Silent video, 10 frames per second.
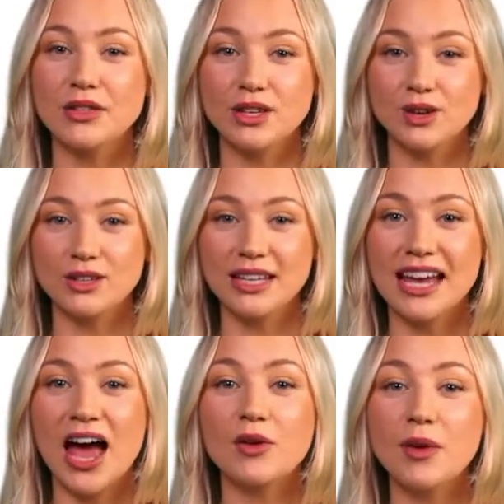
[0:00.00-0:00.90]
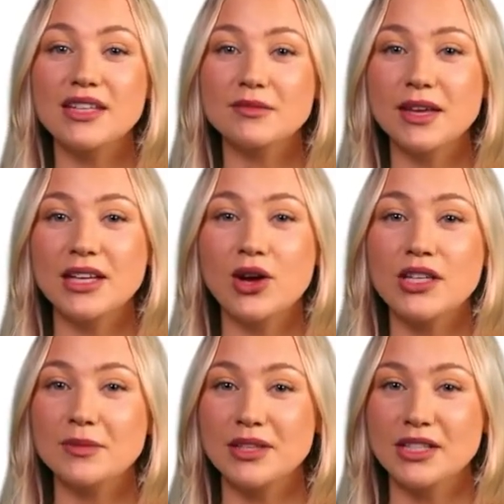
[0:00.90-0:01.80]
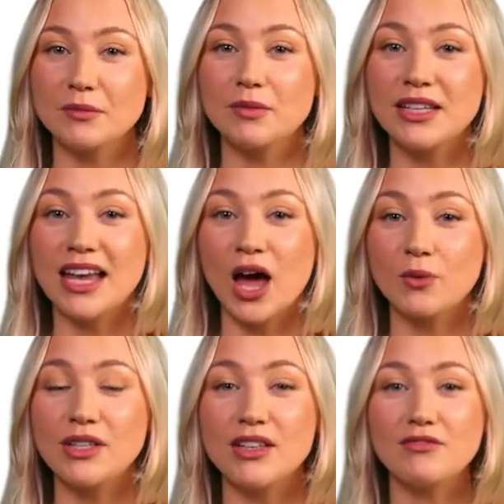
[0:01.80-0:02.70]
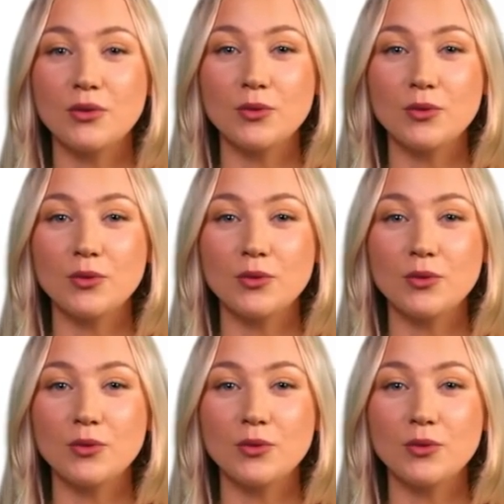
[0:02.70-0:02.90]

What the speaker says: You need to outline the main argument, but now with different